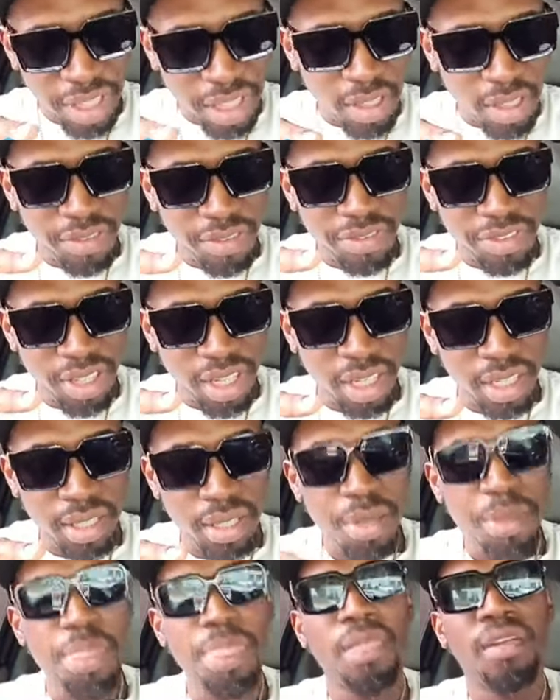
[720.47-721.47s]
Tufton
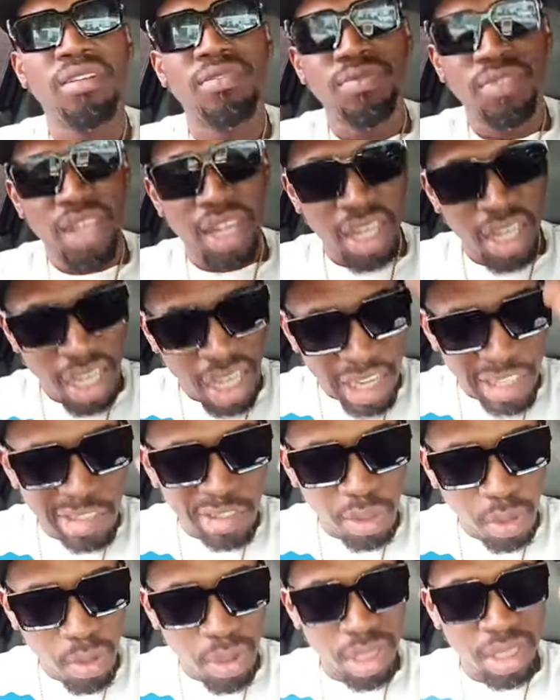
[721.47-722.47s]
and
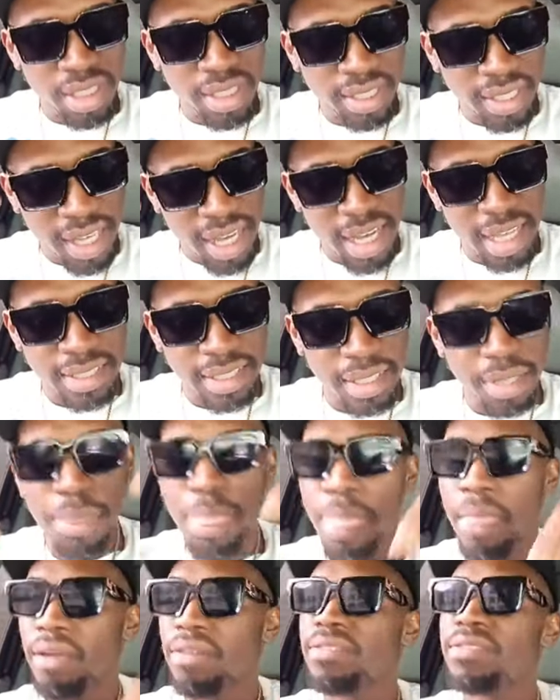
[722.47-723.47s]
Andrew Holness cause it.
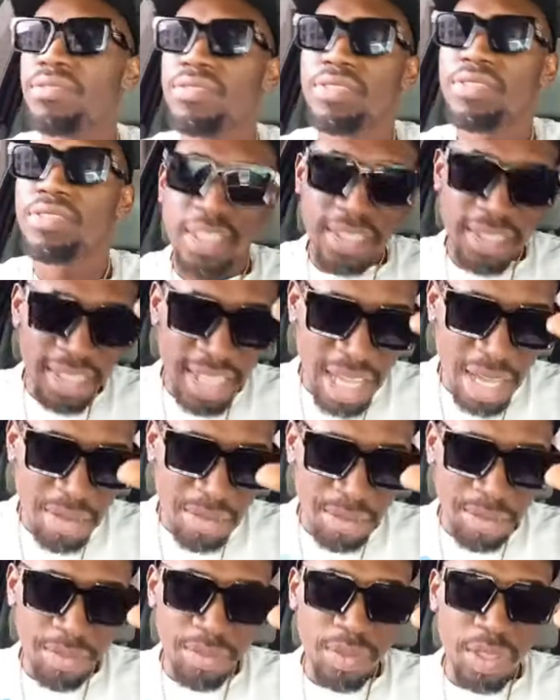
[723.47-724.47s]

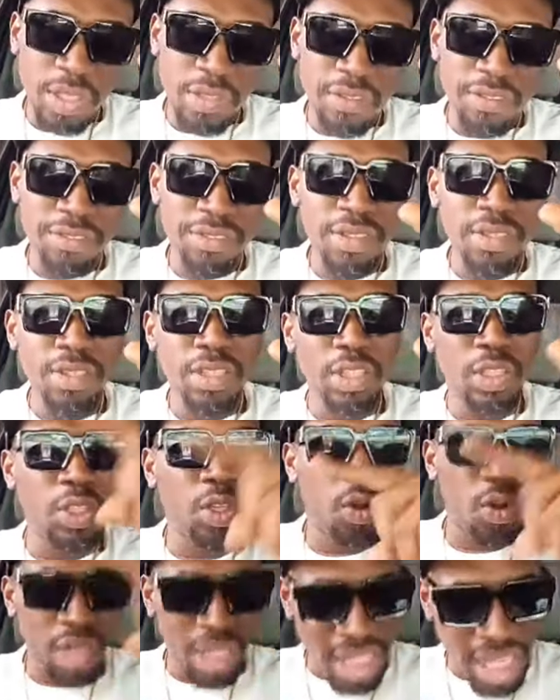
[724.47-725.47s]
Same
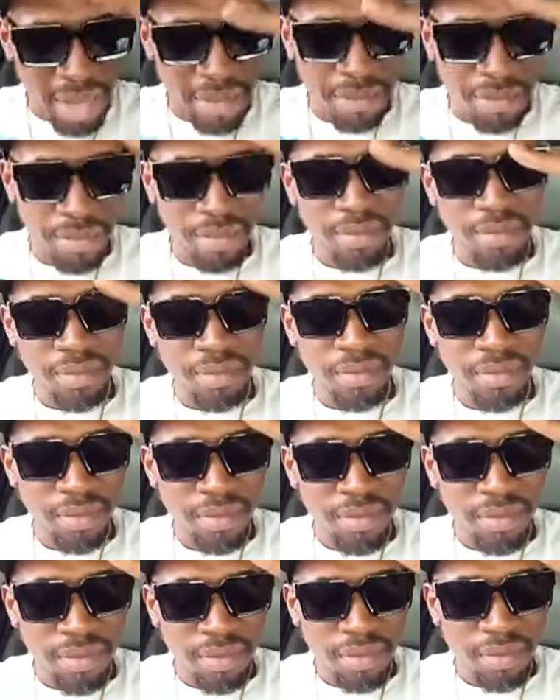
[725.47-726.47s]
juke them,
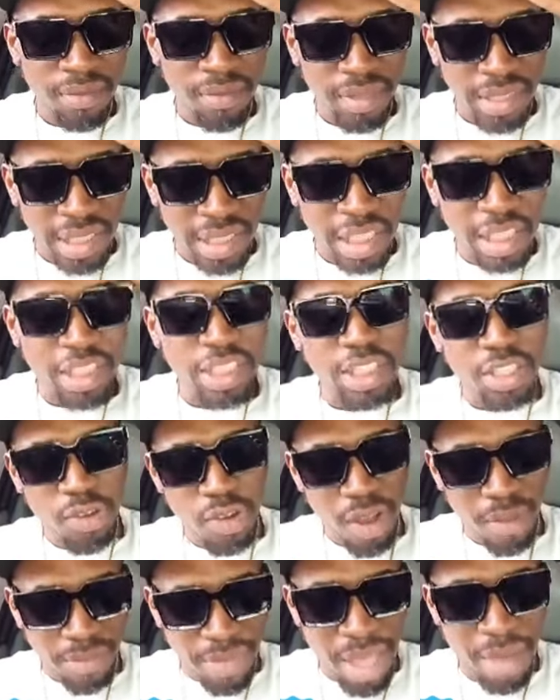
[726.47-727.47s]
the
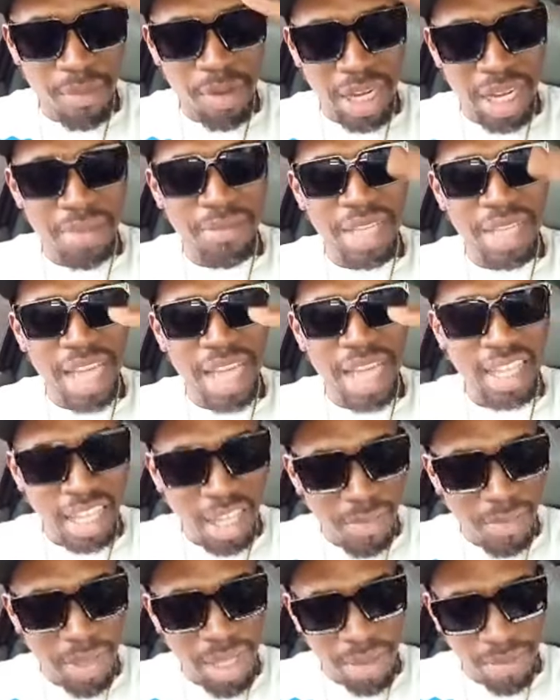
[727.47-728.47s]
serum them where they may give
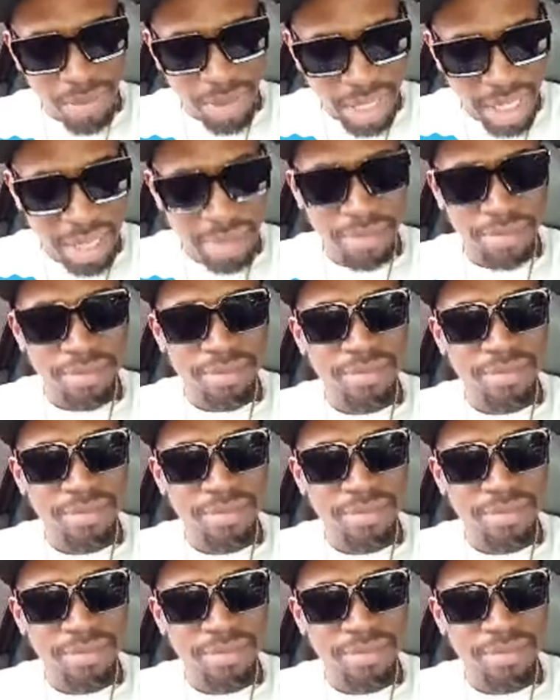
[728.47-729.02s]
the people them